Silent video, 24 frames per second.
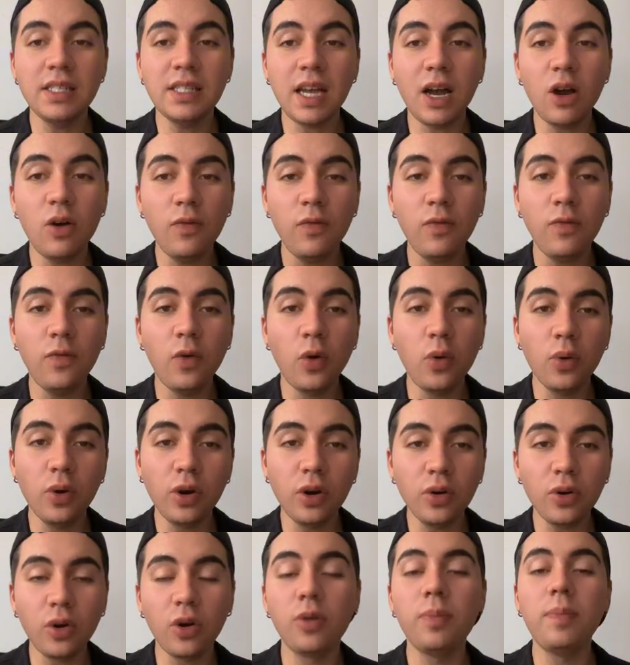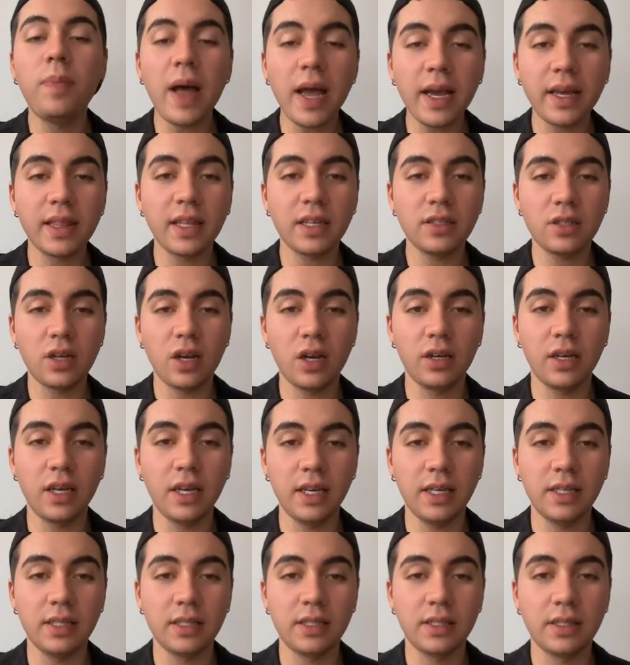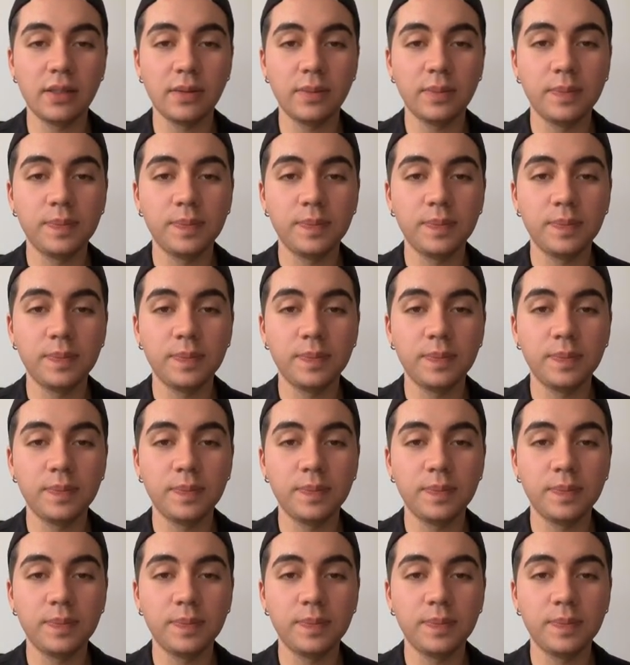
how forward or back the tongue is.